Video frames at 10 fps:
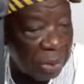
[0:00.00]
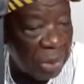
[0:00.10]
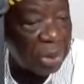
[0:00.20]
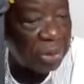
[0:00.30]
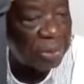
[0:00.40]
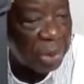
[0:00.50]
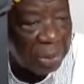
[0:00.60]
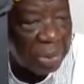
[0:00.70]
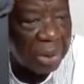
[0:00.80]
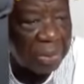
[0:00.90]
But the
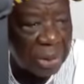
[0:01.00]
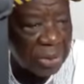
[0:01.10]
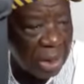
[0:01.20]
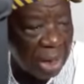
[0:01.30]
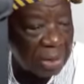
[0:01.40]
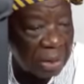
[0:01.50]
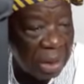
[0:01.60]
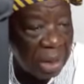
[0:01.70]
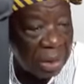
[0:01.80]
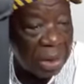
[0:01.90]
problem is that
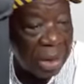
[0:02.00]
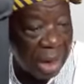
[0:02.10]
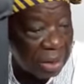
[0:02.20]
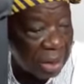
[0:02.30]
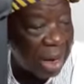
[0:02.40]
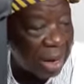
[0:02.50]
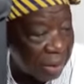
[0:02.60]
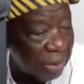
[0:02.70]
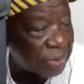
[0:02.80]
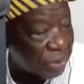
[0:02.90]
the Nigerian
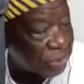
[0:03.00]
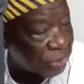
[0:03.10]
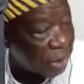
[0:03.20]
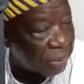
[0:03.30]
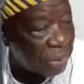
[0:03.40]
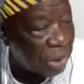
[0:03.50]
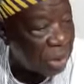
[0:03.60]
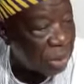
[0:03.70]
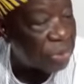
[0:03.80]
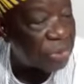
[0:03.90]
health system
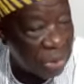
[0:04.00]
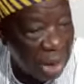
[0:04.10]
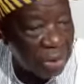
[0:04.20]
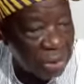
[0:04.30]
is now